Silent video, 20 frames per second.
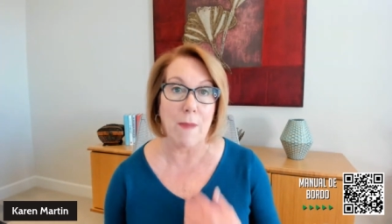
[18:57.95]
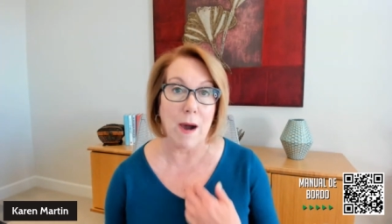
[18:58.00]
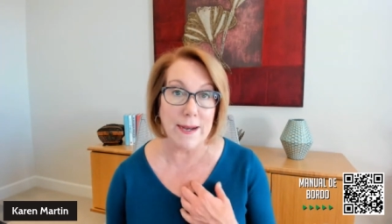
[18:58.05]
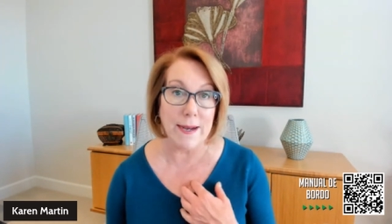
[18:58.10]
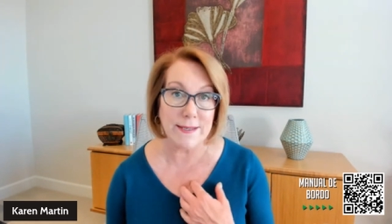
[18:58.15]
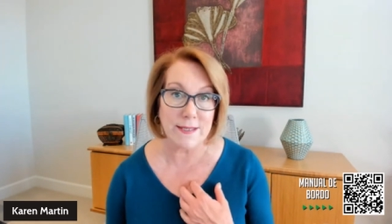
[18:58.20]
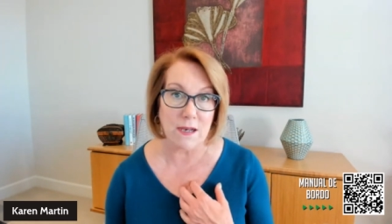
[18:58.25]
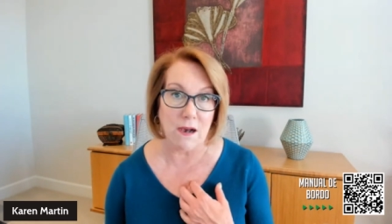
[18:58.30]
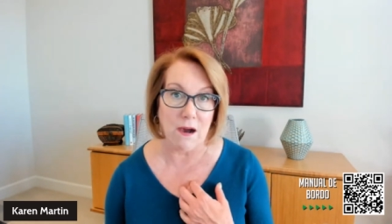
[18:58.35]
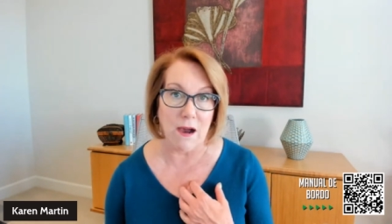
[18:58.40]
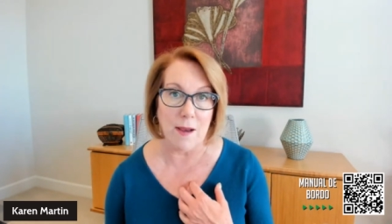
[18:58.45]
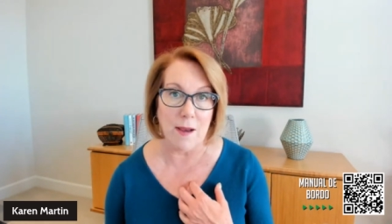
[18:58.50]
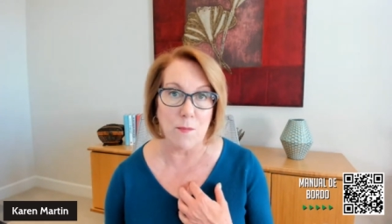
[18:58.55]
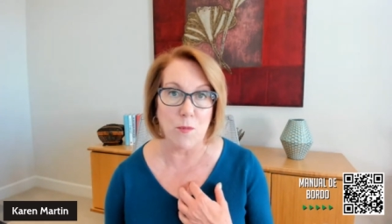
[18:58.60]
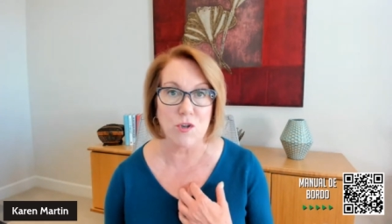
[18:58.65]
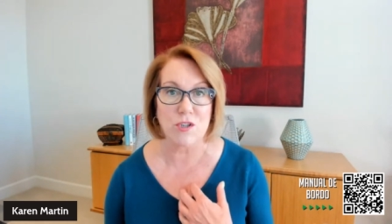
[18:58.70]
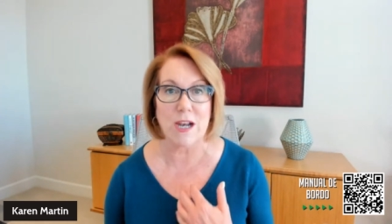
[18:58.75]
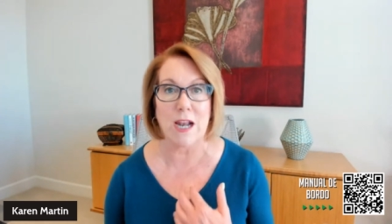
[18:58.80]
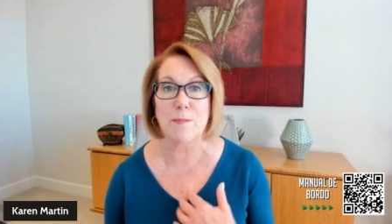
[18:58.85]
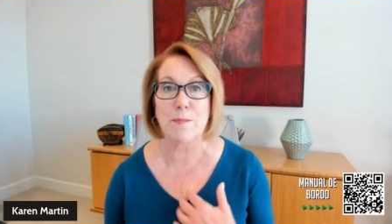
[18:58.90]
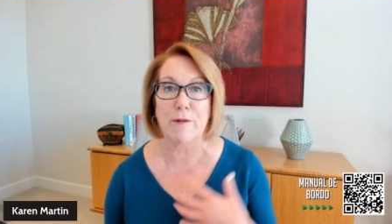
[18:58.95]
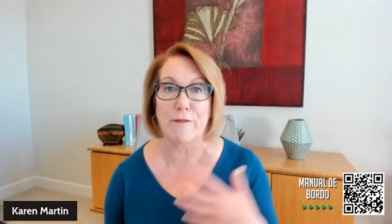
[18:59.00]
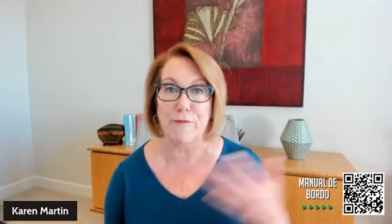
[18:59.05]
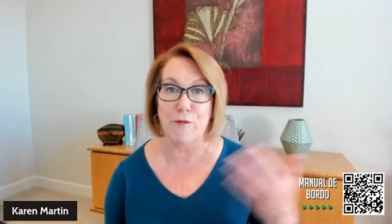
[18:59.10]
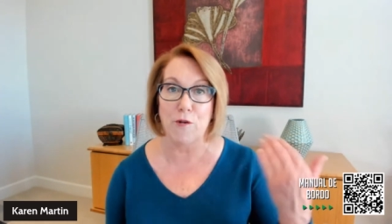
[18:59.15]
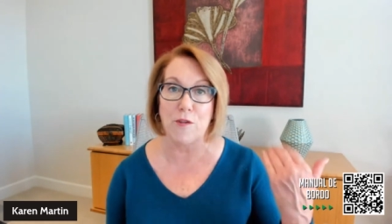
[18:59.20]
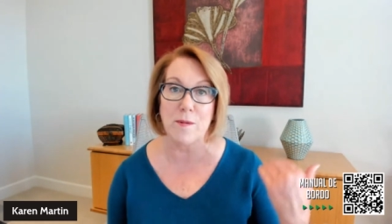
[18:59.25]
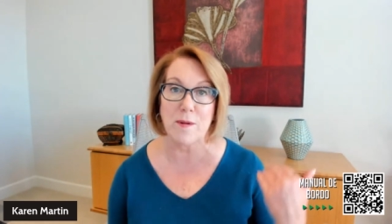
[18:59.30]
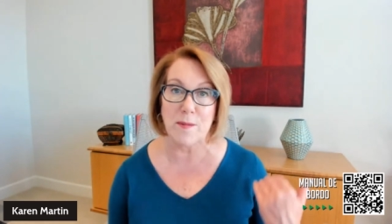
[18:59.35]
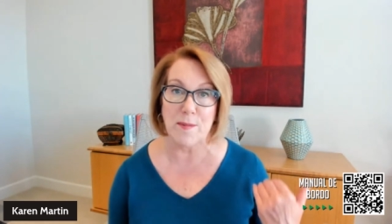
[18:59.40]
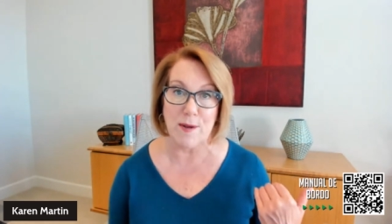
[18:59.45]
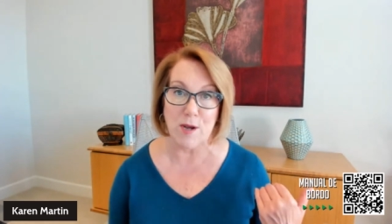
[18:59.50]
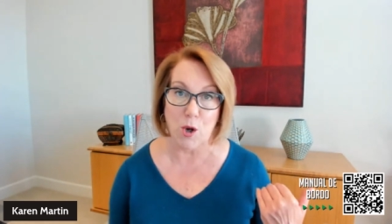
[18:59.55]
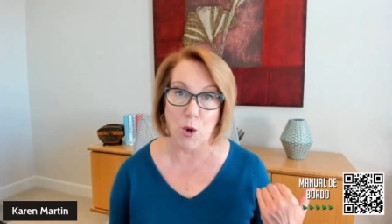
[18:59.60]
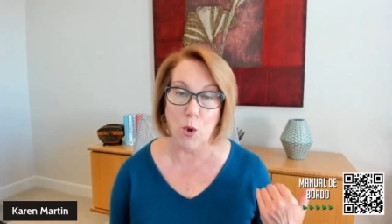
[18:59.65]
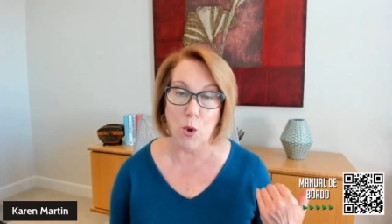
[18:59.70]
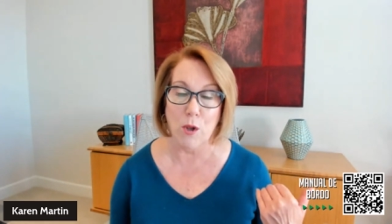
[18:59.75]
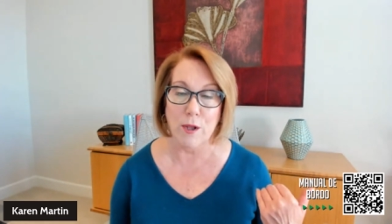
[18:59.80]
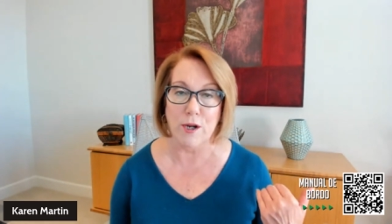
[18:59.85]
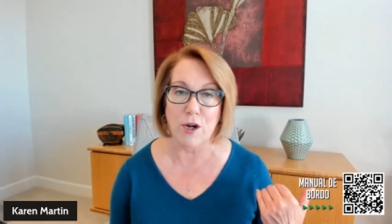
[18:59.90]
my time, which I'd prefer them to be
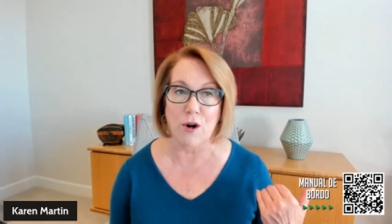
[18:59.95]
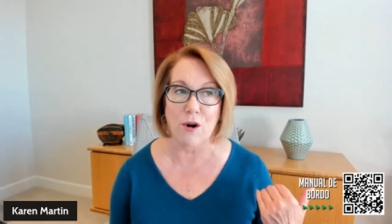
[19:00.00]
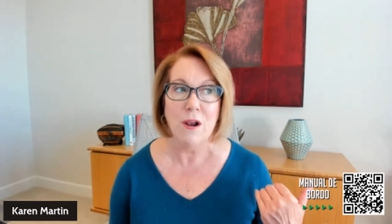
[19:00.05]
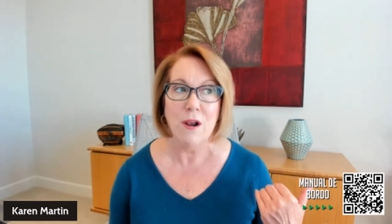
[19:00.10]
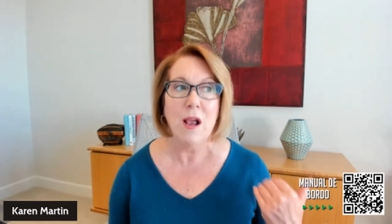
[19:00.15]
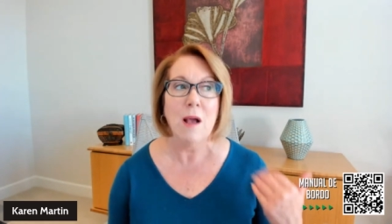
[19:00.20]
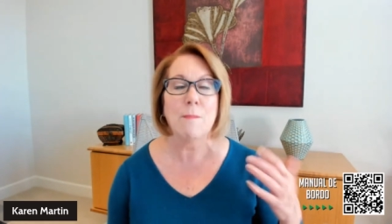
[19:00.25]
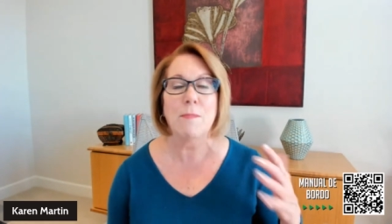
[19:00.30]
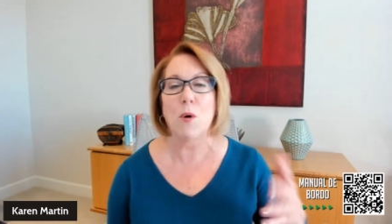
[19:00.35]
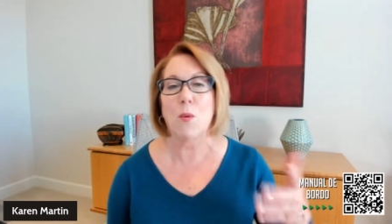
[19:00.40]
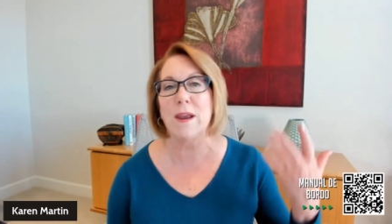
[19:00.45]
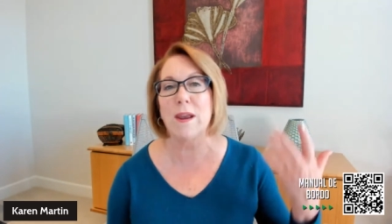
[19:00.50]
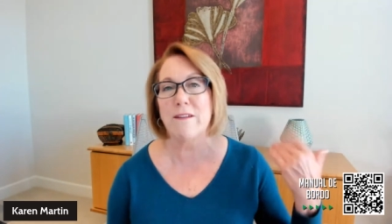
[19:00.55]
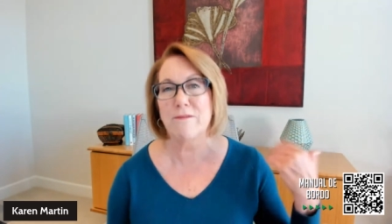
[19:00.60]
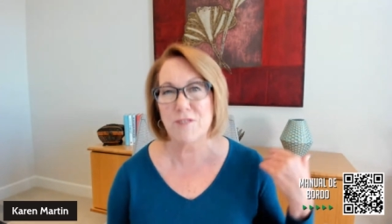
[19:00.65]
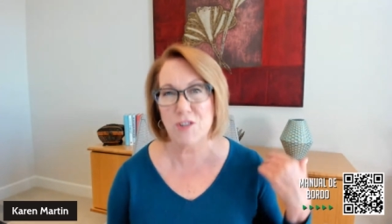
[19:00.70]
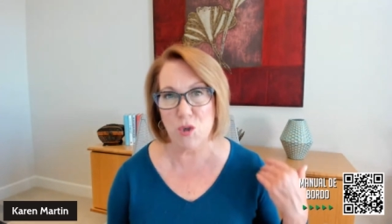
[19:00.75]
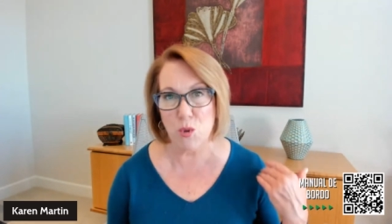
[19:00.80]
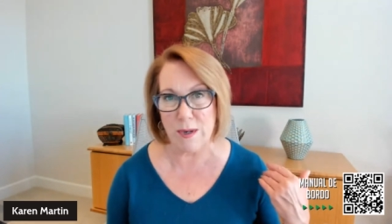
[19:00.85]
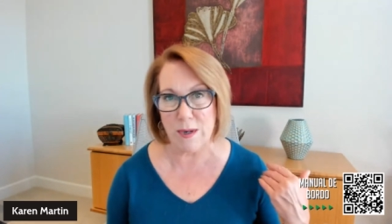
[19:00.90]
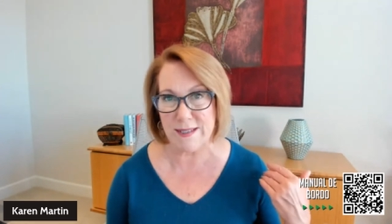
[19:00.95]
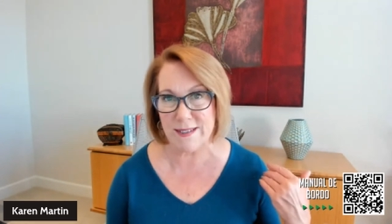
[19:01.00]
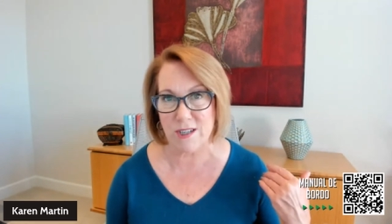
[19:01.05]
earlier, but we have 2